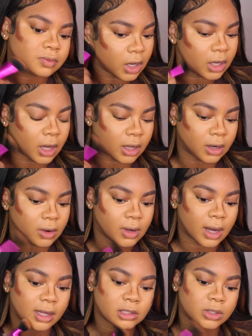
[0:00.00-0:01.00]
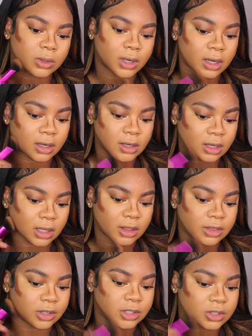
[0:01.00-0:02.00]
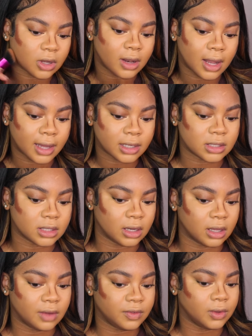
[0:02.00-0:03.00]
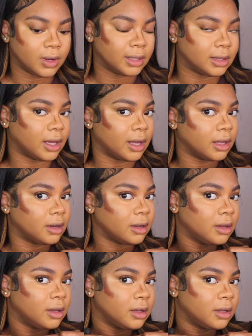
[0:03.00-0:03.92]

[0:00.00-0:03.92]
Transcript: And y'all know contour underneath your jawline is going to give you like that